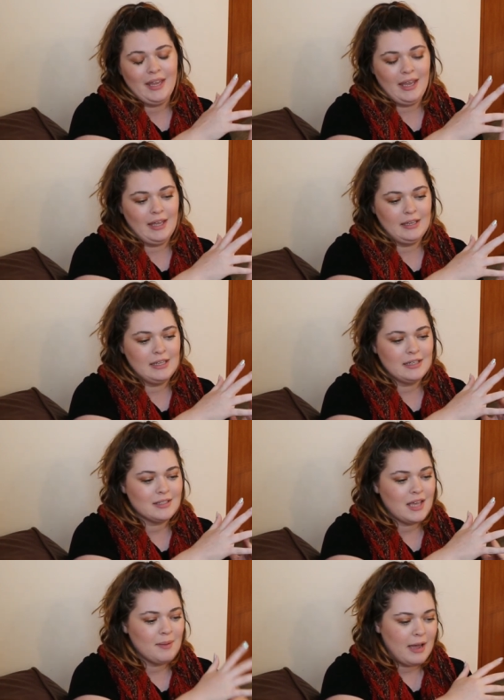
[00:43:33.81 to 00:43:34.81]
and he
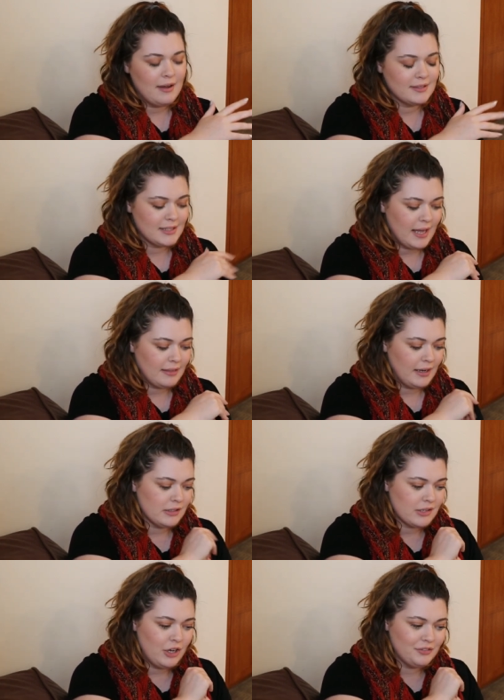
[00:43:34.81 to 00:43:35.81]
has come out and said that it
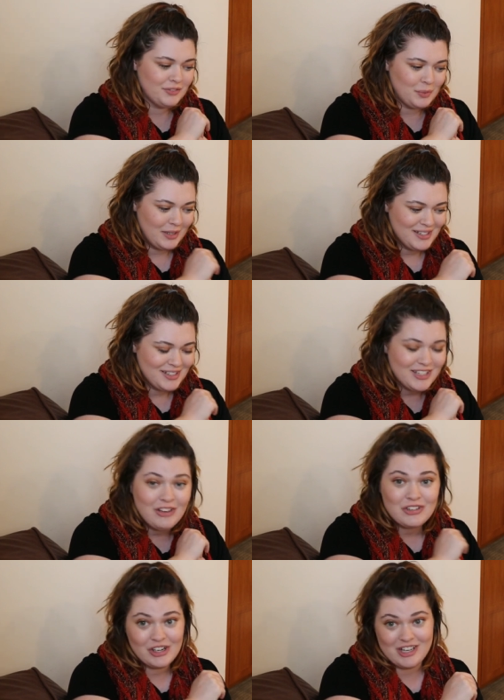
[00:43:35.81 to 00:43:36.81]
is called Twists
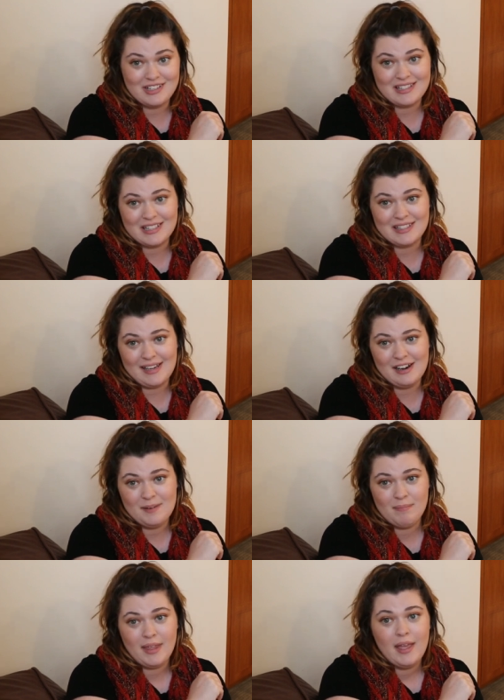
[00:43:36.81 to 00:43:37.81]
and Turns this
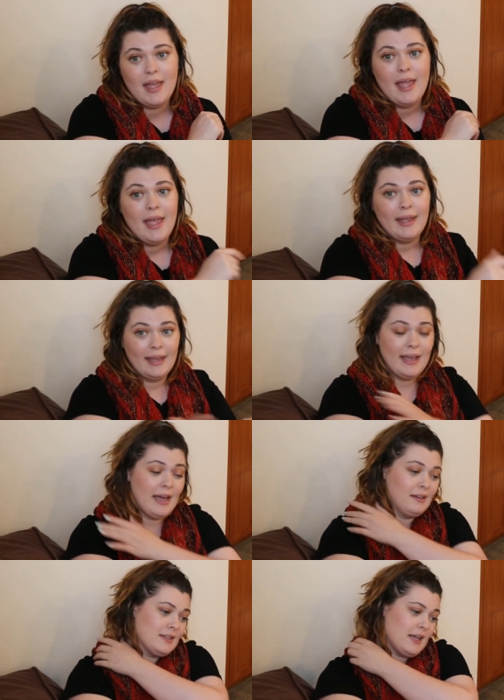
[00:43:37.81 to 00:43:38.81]
year,
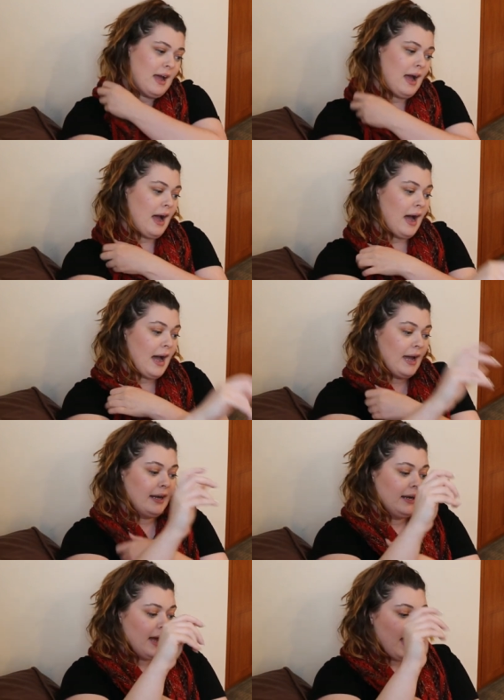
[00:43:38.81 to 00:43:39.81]
and
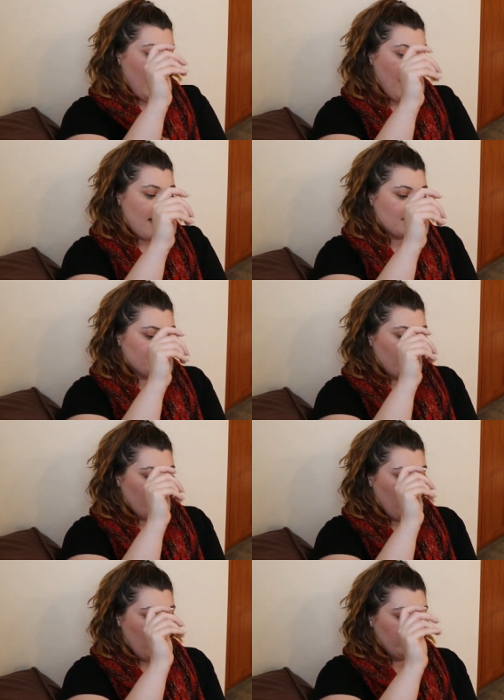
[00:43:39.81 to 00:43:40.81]
I have
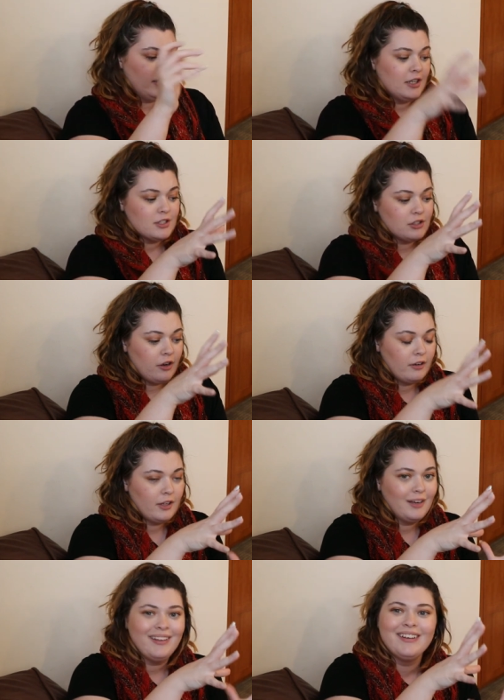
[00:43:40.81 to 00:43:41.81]
already
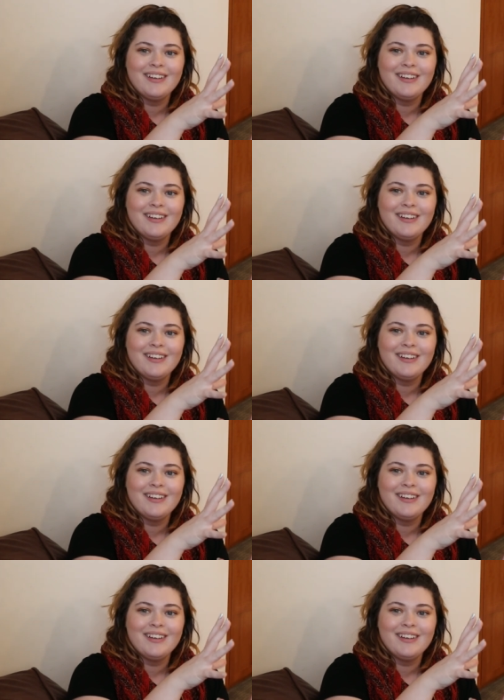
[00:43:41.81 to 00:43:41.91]
started.